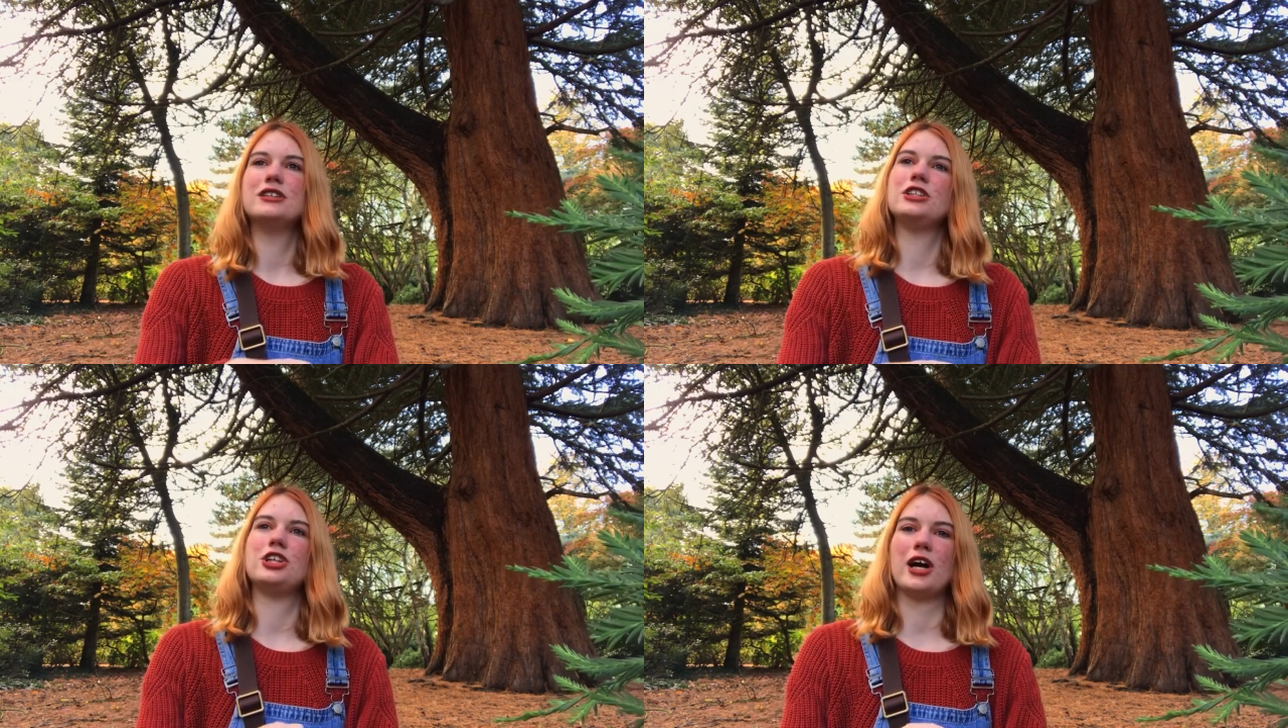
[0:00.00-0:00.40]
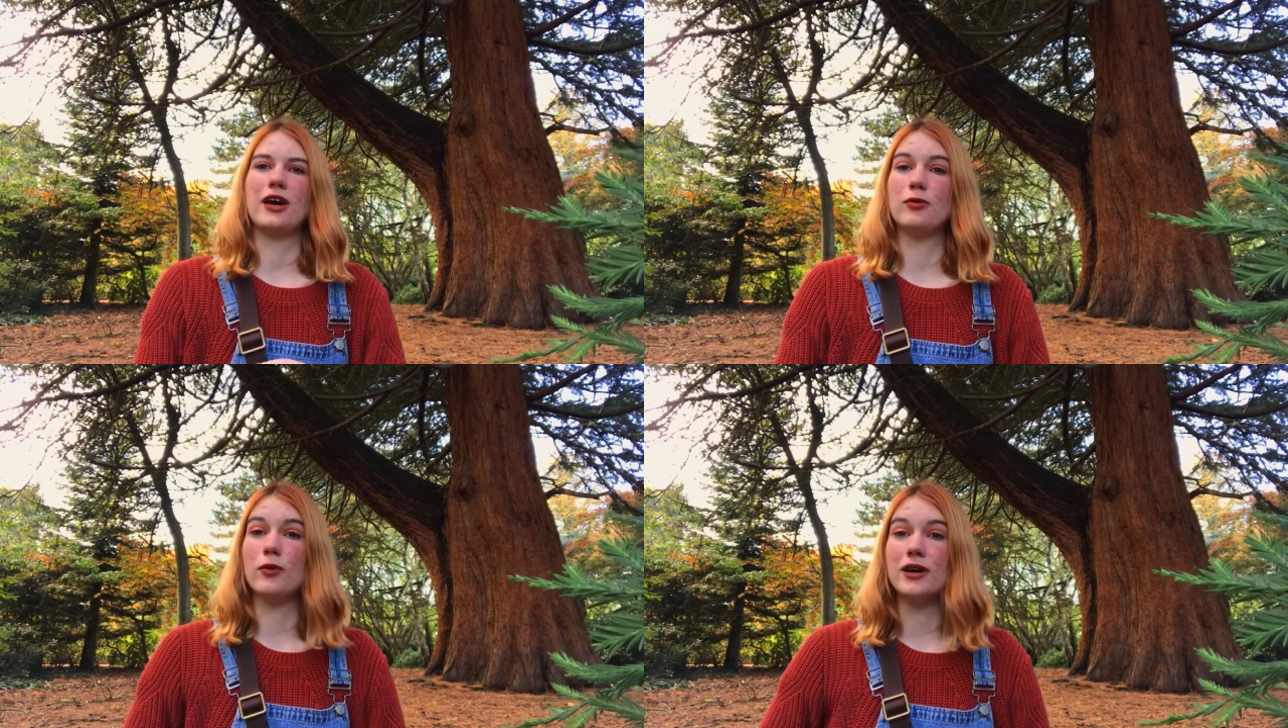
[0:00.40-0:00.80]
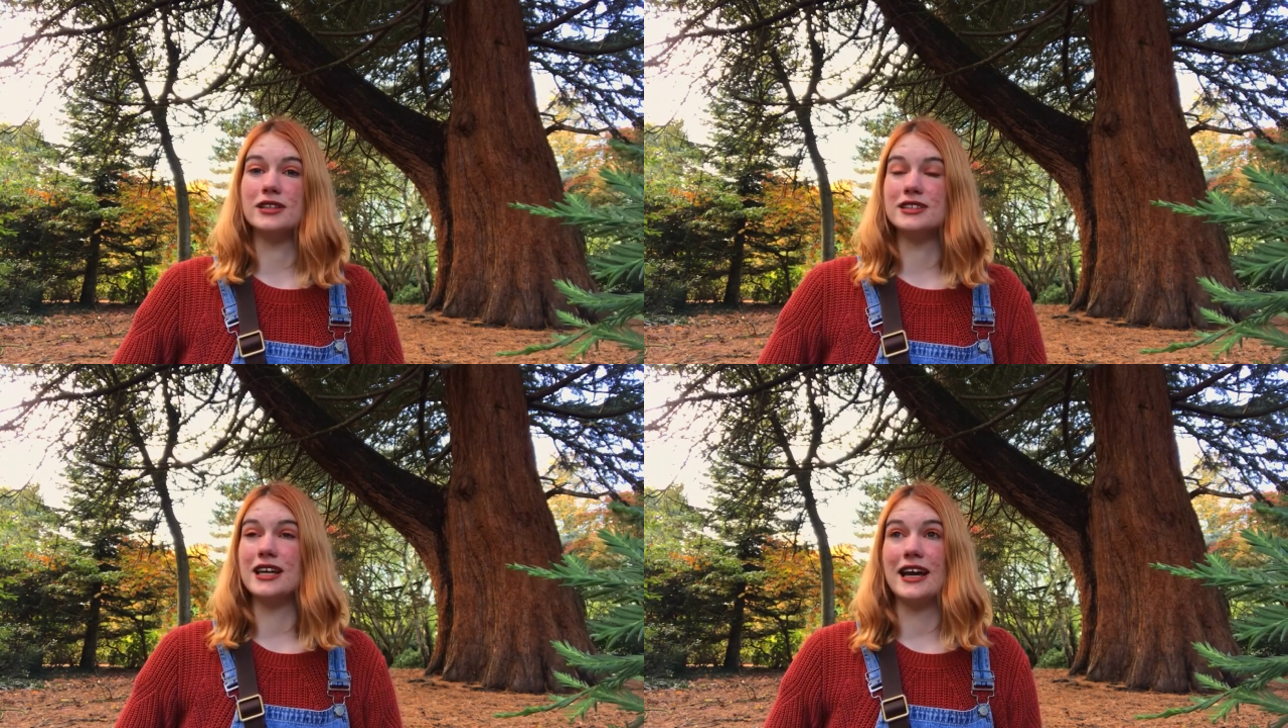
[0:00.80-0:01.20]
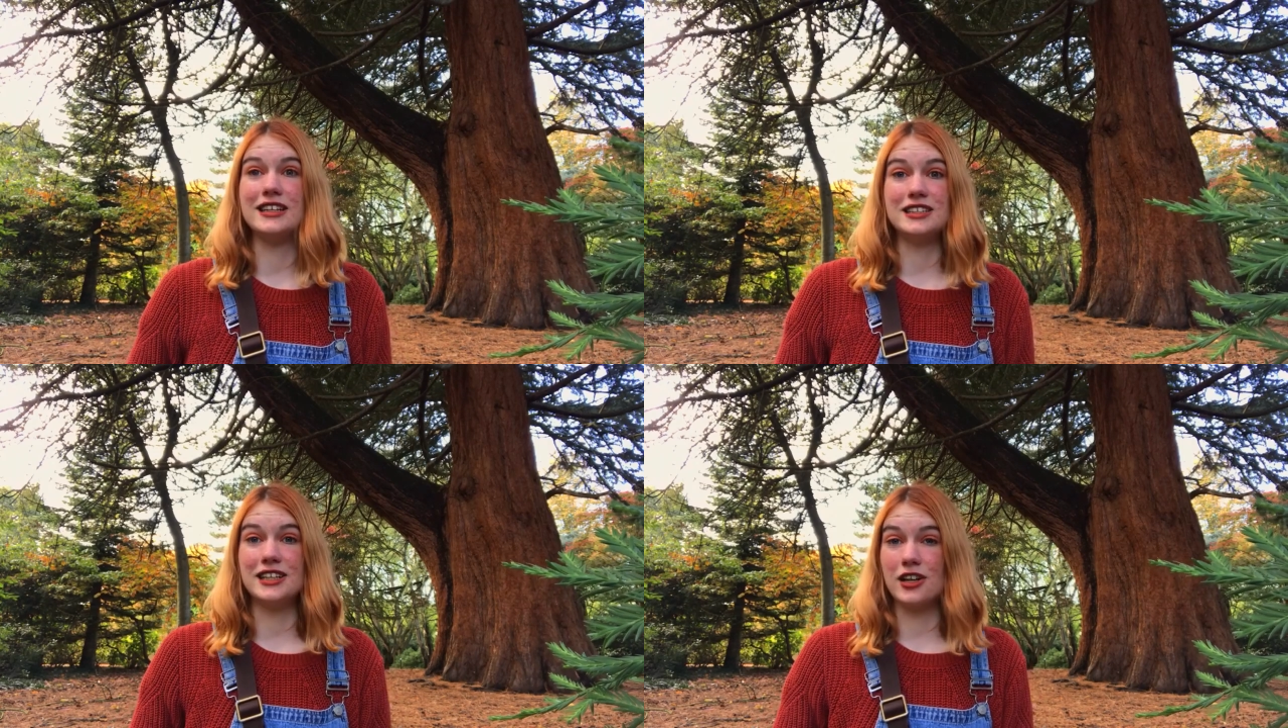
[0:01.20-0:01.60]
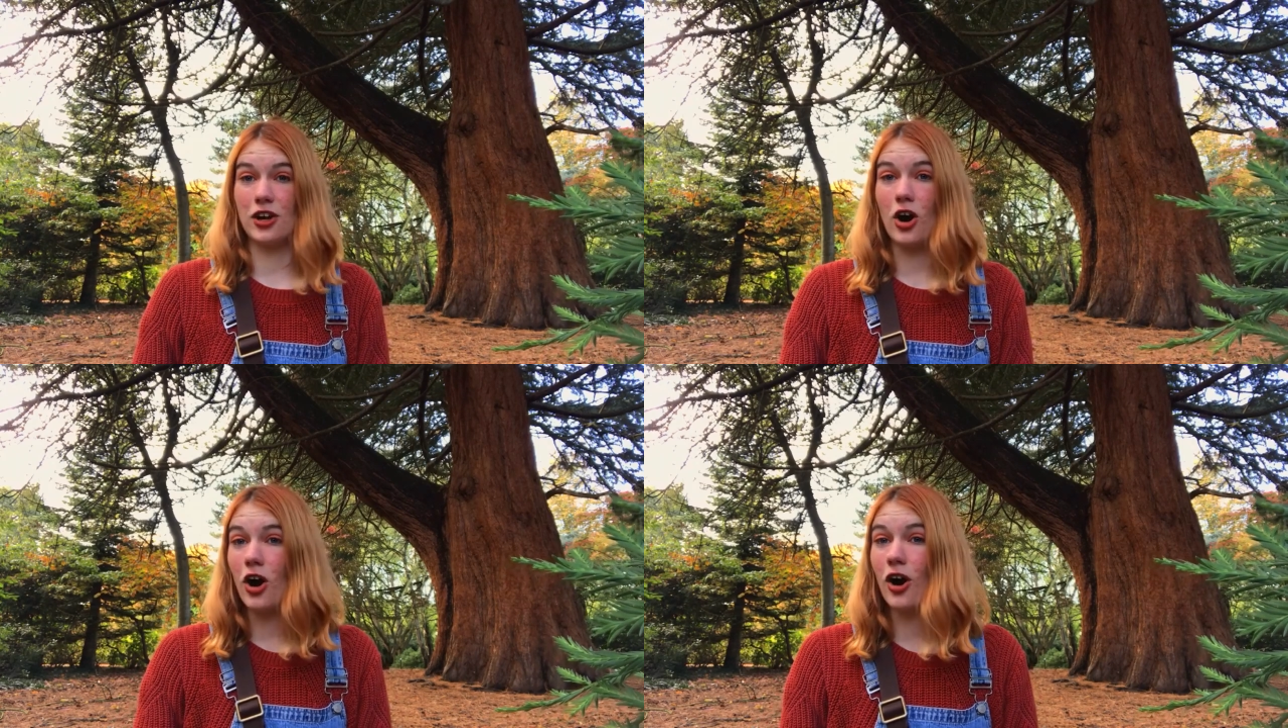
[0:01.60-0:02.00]
Chad was 18 and
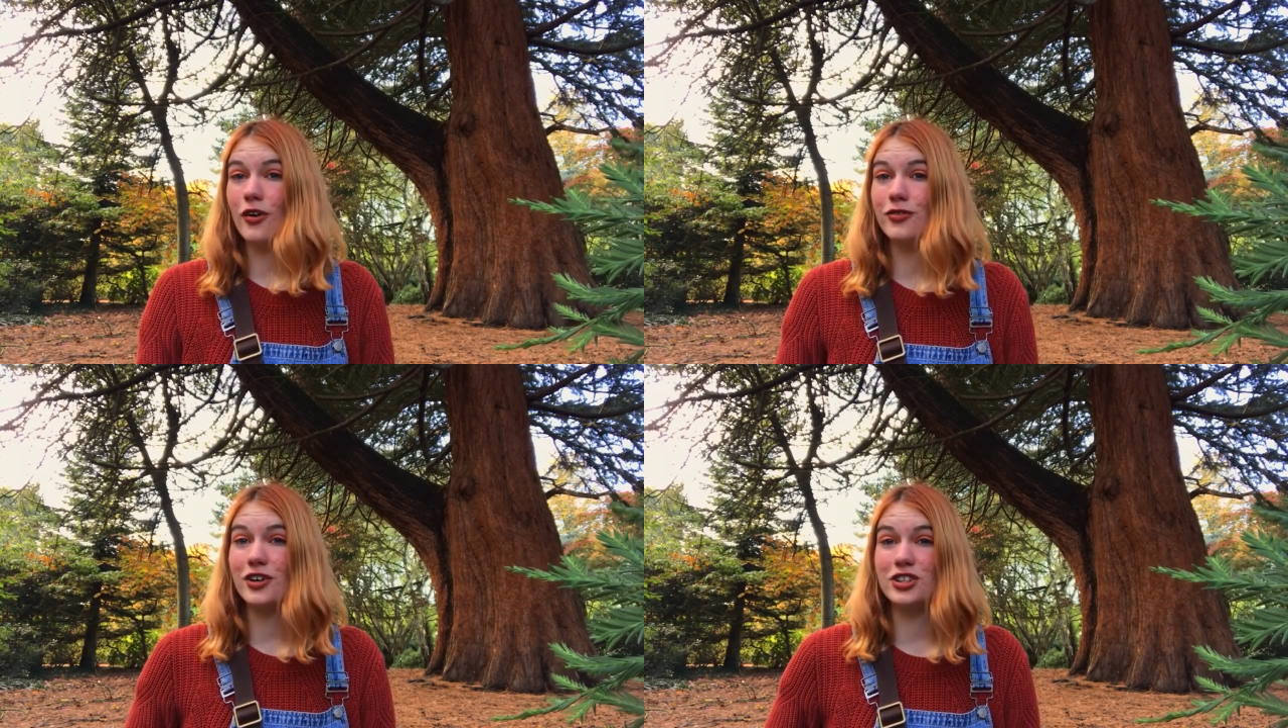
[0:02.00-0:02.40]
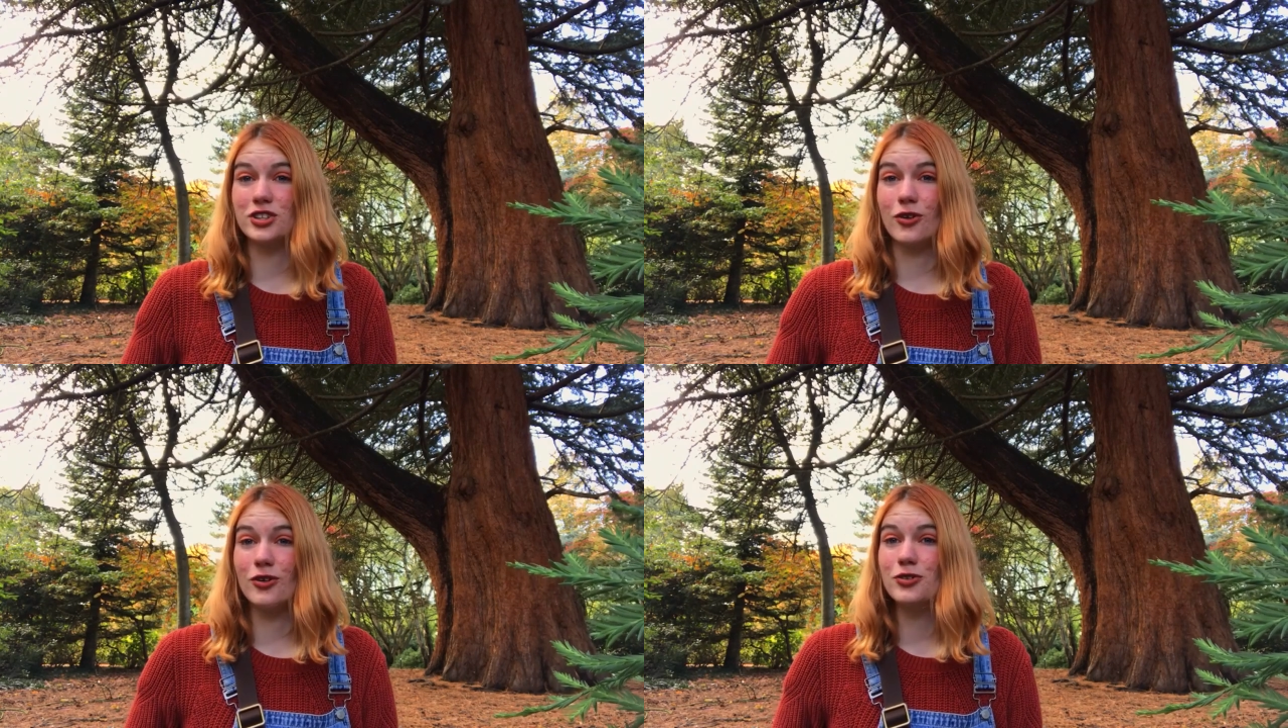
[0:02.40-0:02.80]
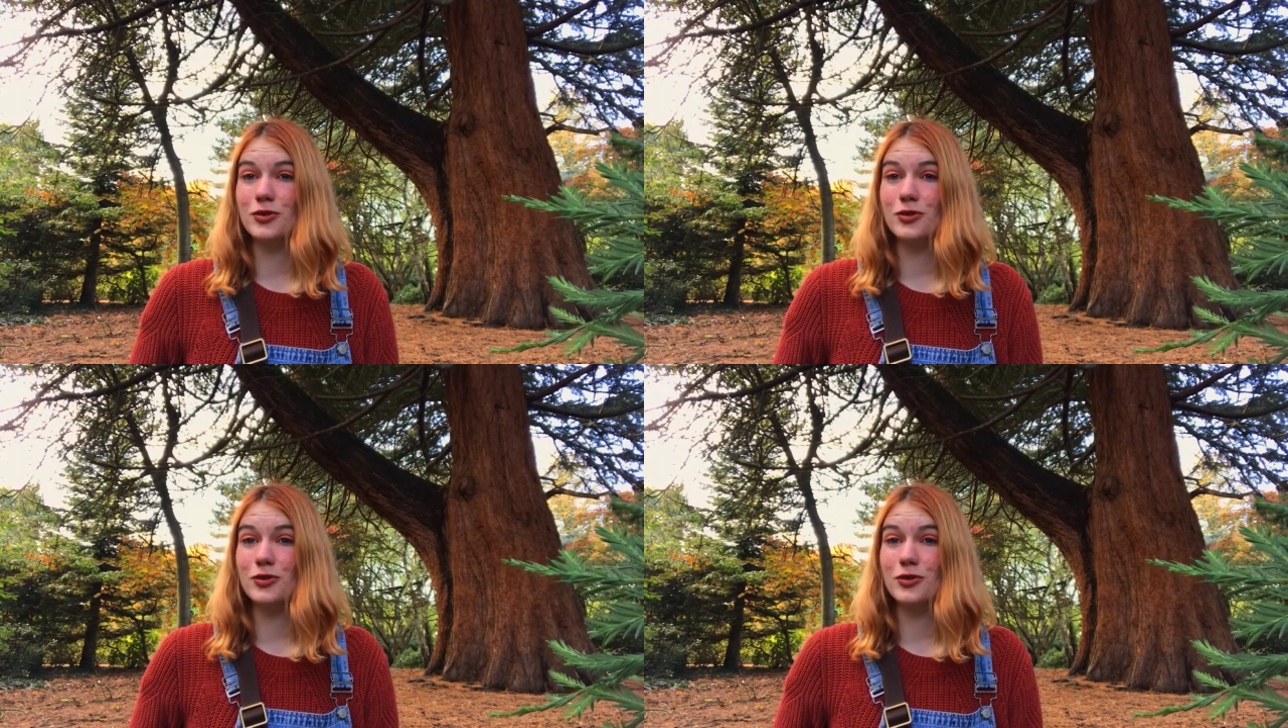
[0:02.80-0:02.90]
a half years old,